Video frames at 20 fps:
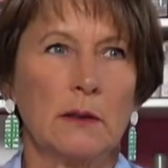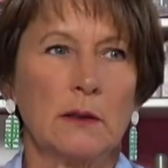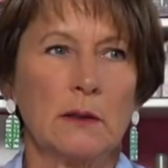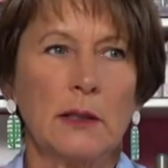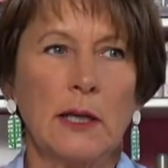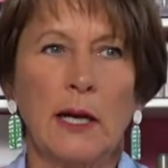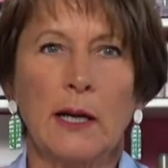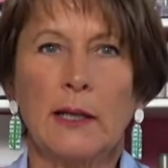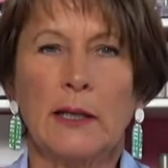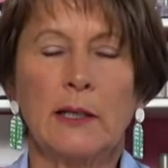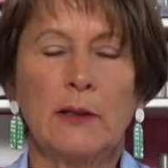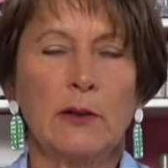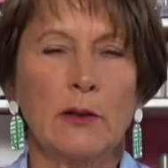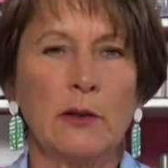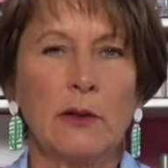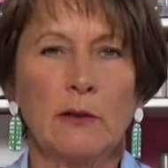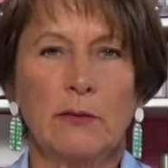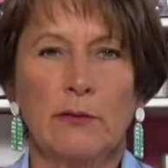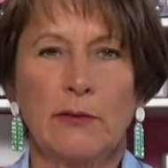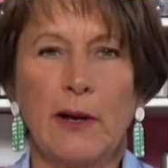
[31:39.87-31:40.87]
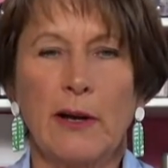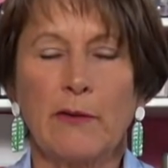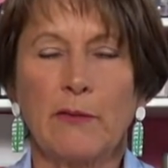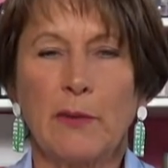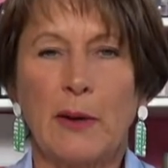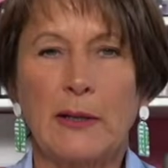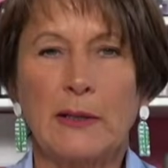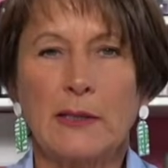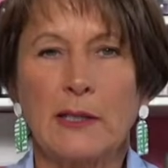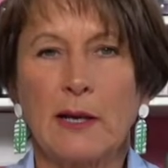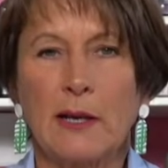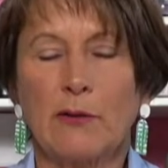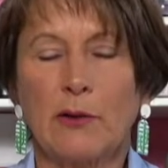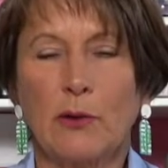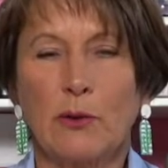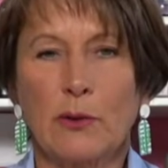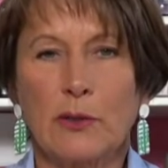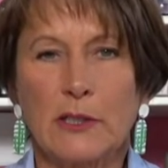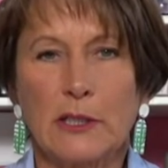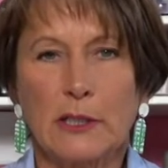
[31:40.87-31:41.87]
yeah, either five by seven
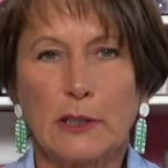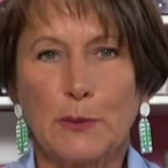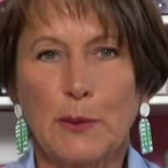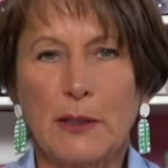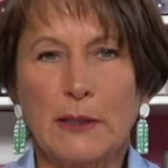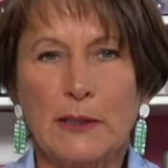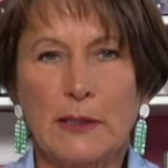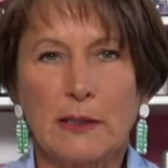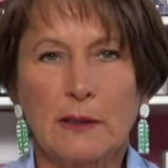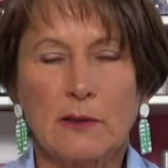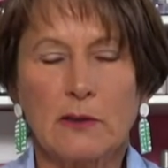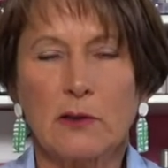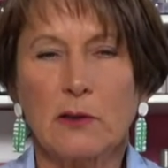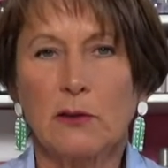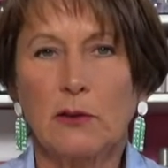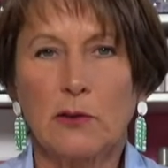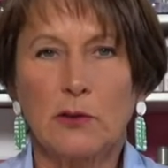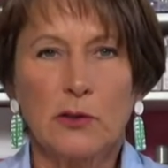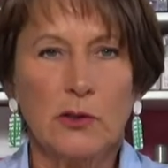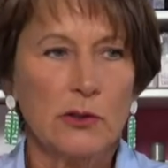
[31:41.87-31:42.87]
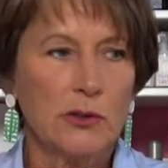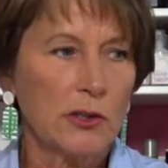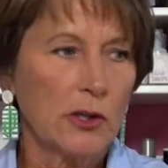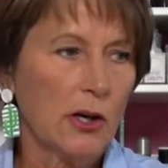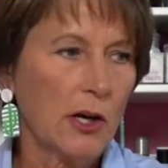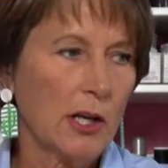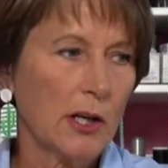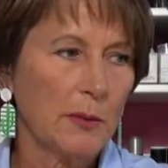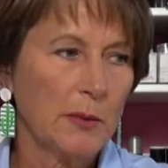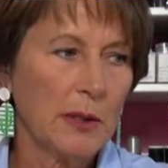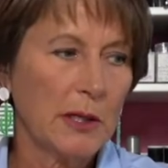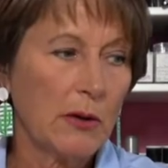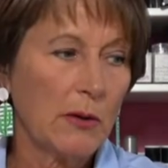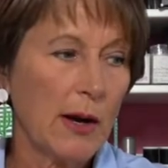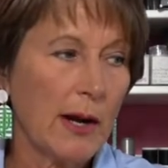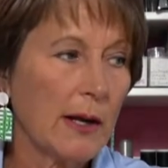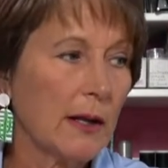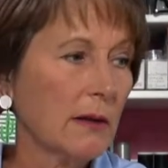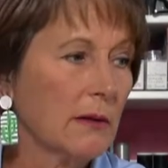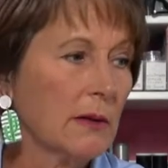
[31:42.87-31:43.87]
or six by six solutions are going to be
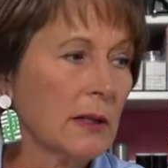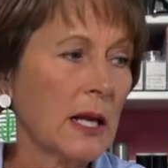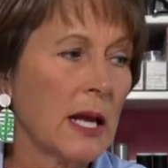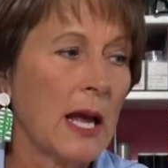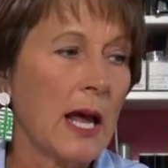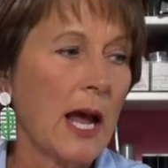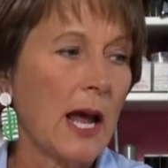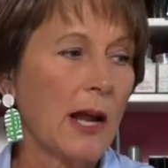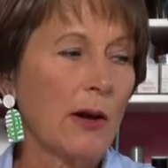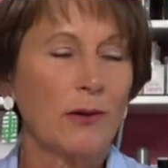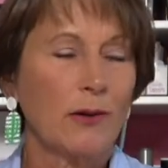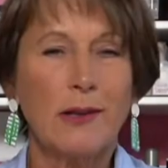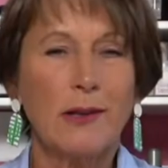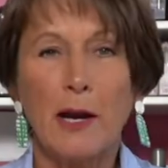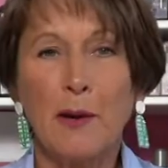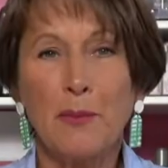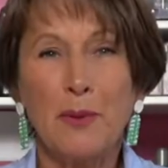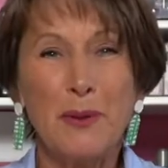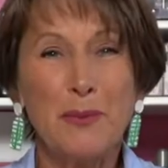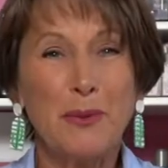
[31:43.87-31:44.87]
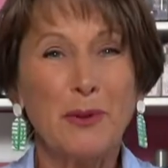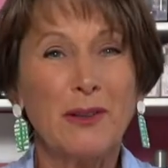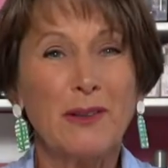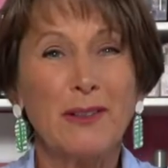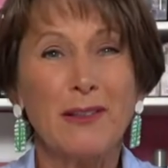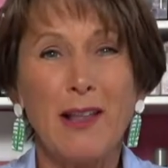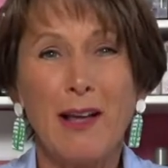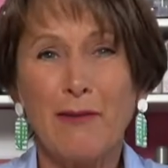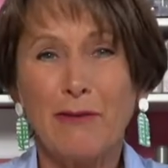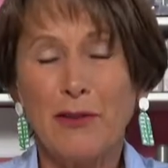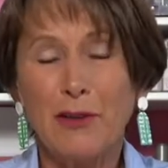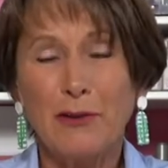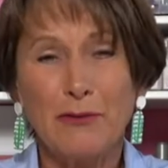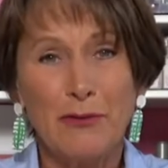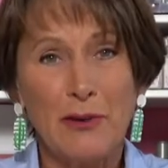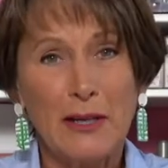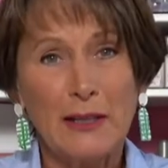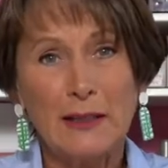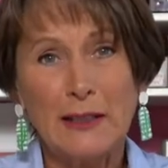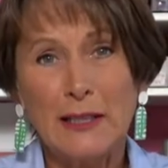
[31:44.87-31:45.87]
great. And I know a lot of people love the
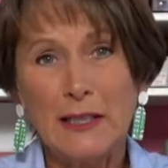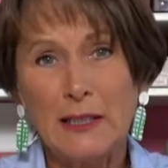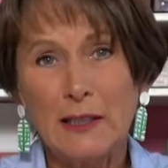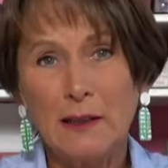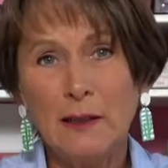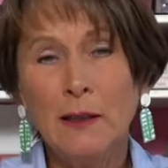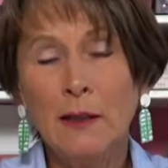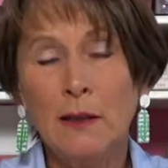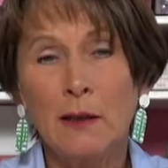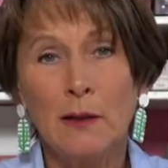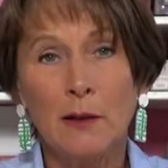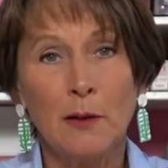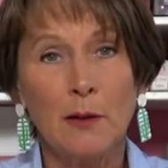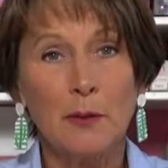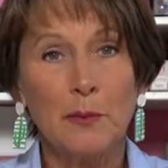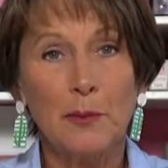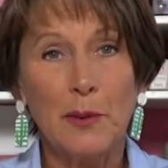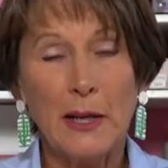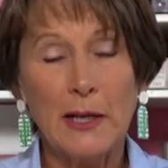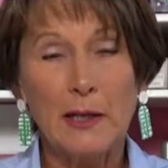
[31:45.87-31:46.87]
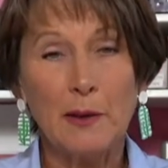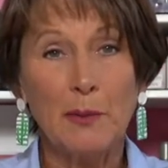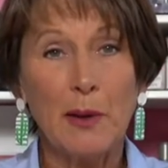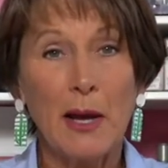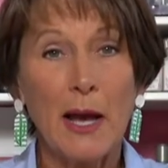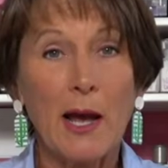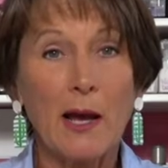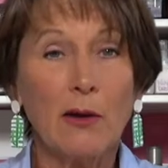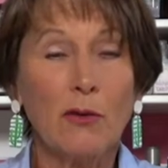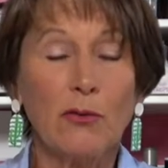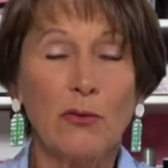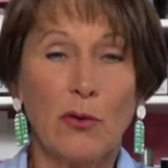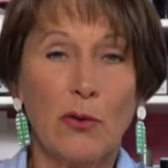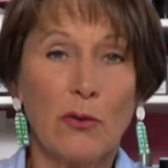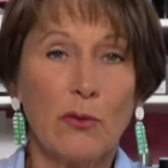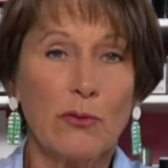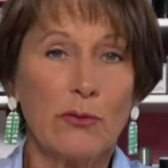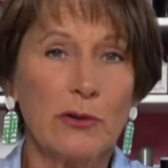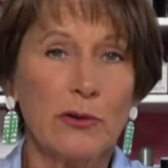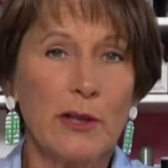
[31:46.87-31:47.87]
Faline buddy bag for,
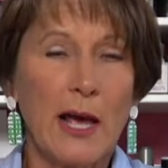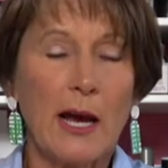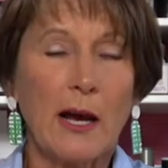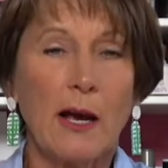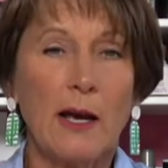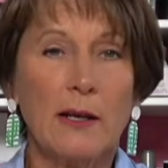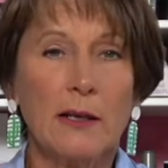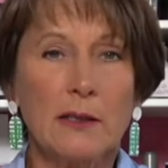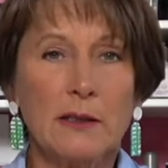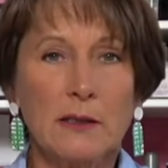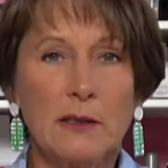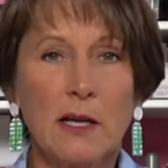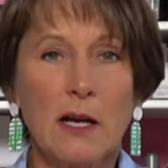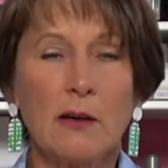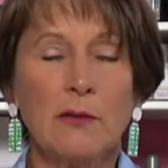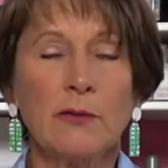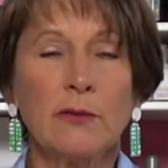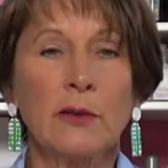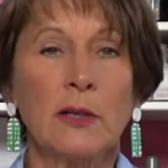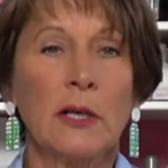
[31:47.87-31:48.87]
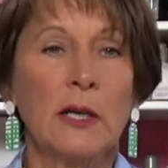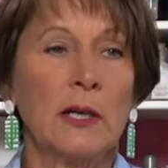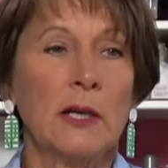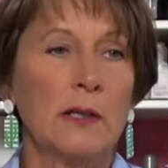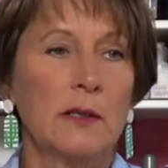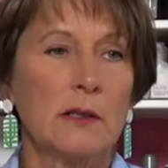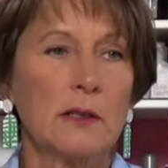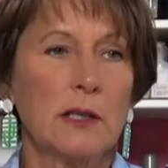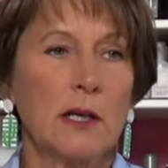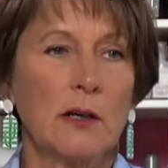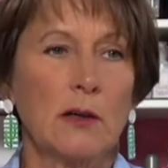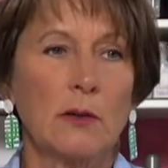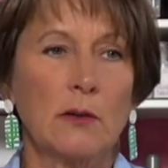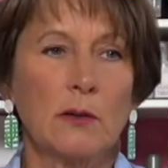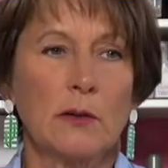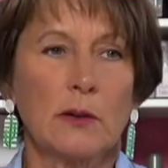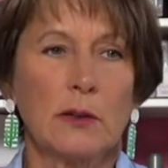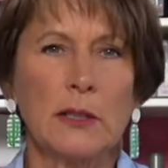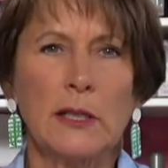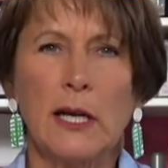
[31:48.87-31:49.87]
for that kind of stuff.
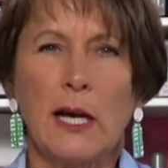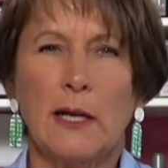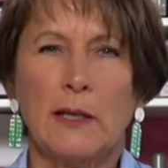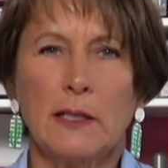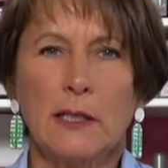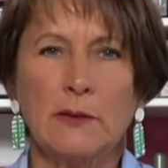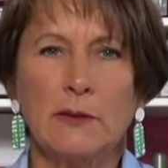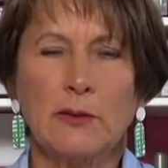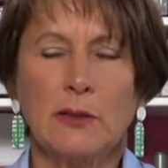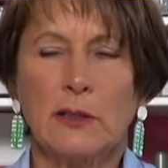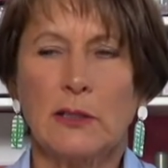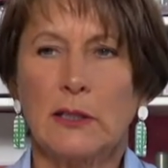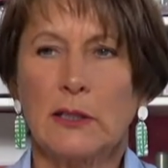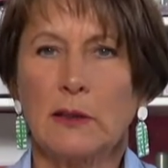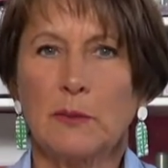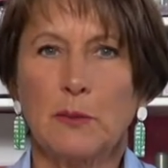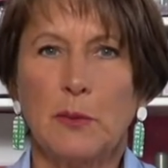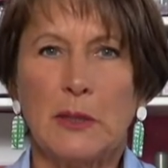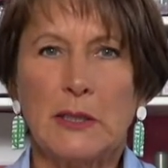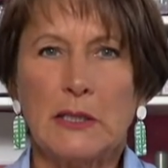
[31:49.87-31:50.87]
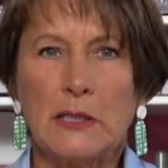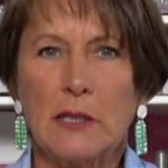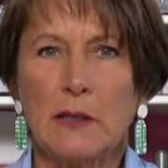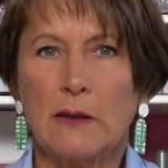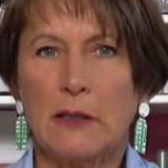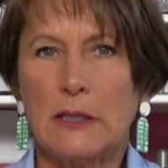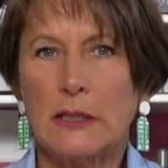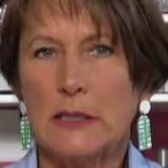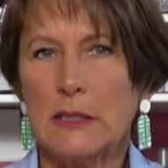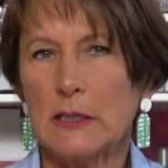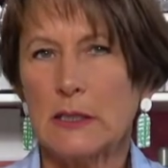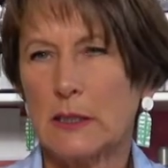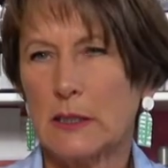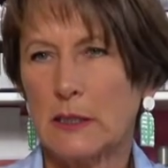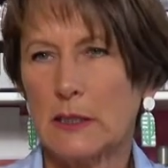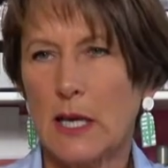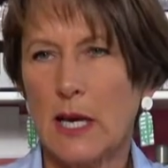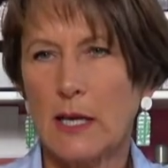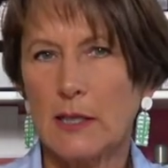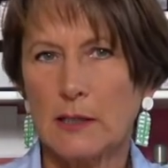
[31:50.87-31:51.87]
So yeah, definitely based on the
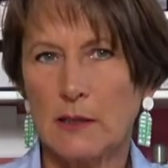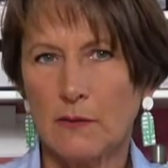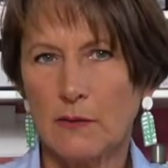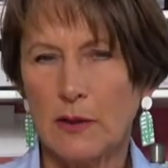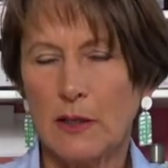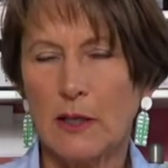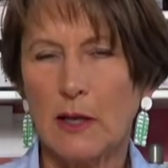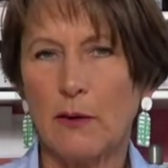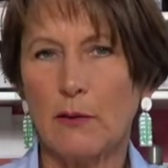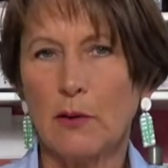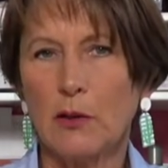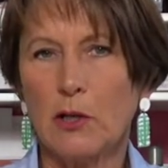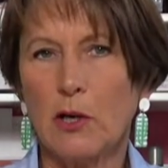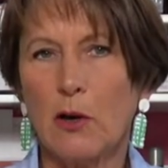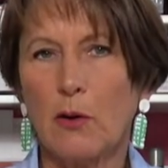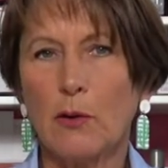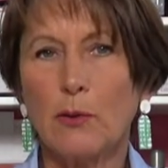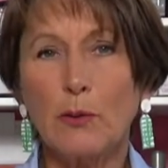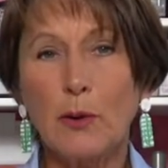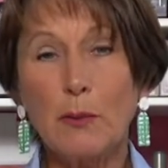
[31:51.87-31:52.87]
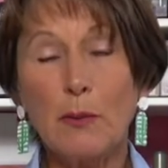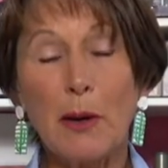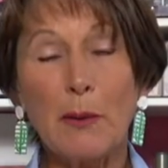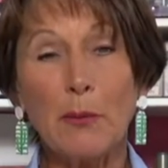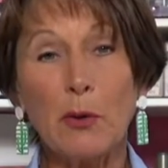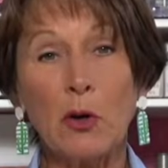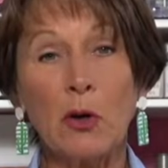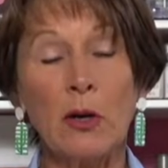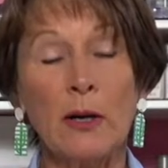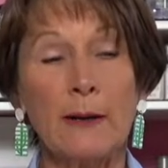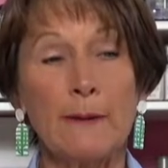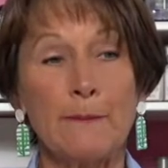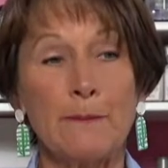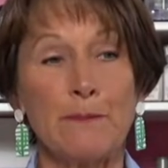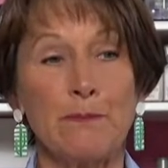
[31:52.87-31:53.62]
size of it, I would go. And remember,